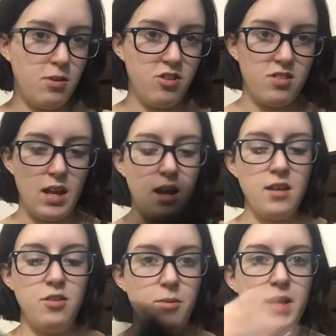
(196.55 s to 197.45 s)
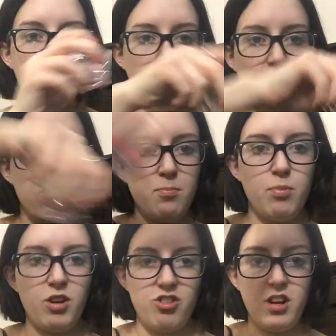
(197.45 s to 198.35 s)
You just like undo it and you just
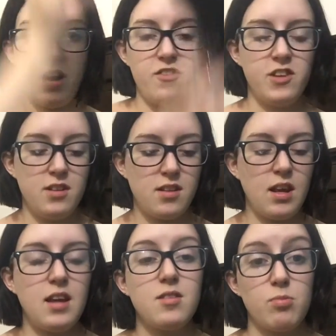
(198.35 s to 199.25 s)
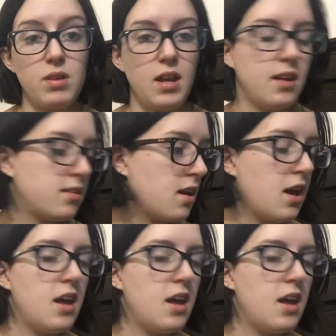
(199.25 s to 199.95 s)
brush it off, and it's like, it's really nice.